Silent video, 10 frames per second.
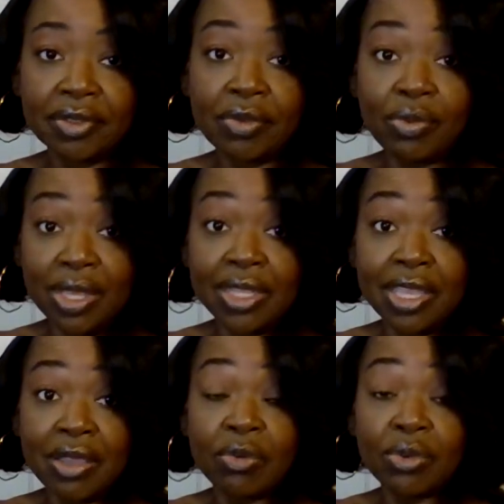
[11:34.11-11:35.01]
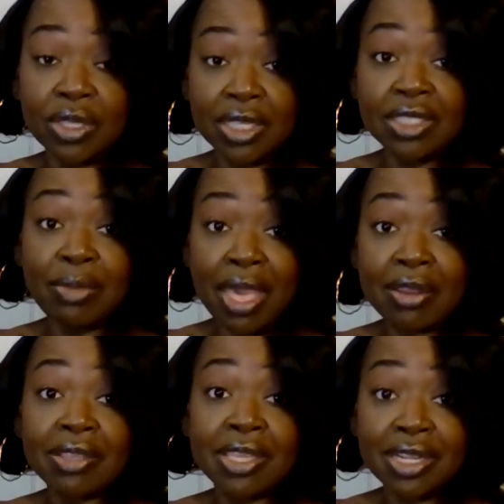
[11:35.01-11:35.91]
Will it? Will this
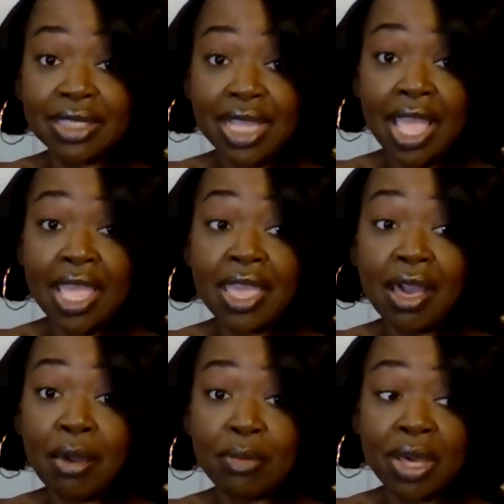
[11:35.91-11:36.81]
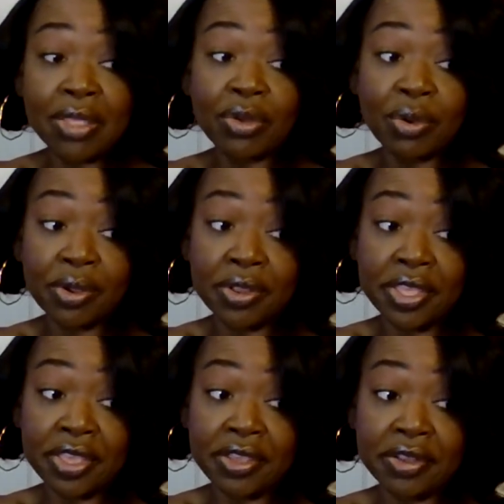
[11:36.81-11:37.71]
matter in a day, a month, or a
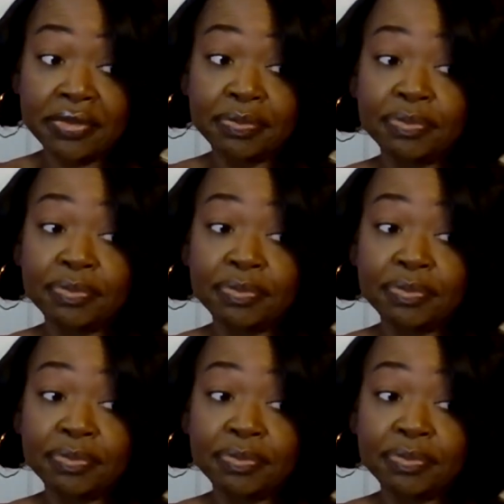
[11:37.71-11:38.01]
year?